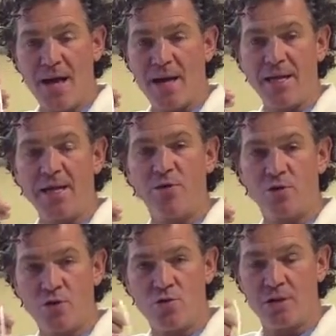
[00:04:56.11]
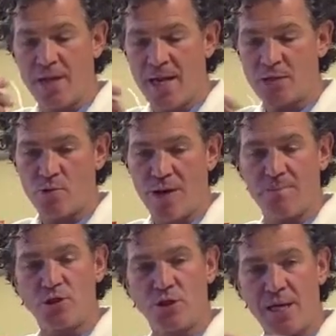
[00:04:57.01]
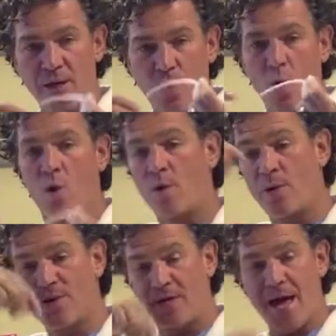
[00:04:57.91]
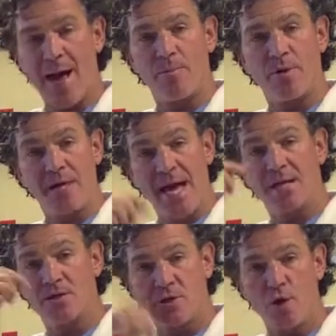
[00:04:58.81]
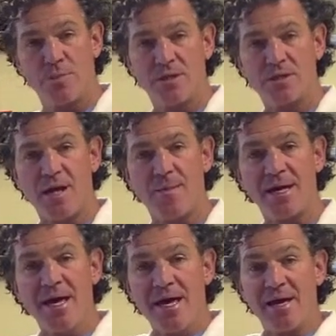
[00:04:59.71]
and either using the x-ray machine or with the camera, the endoscope in the stomach,